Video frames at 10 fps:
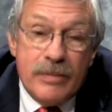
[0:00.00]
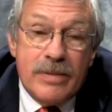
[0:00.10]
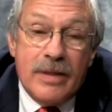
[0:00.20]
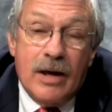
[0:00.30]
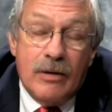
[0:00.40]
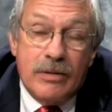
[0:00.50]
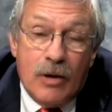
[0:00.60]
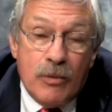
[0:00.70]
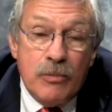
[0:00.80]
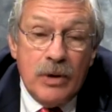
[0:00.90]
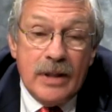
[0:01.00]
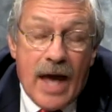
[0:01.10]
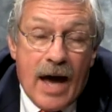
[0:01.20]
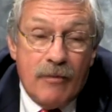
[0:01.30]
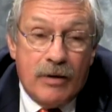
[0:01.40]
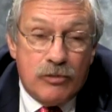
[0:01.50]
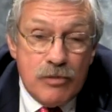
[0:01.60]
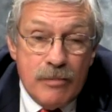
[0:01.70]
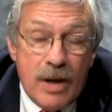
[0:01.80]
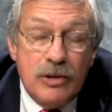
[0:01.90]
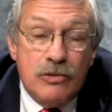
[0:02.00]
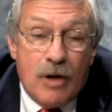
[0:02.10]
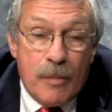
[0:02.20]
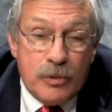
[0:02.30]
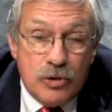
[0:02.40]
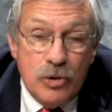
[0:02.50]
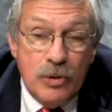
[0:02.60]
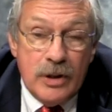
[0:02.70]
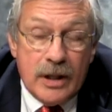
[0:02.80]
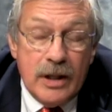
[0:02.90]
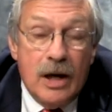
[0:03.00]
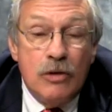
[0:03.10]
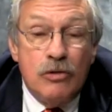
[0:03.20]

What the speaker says: that we really have a tremendous opportunity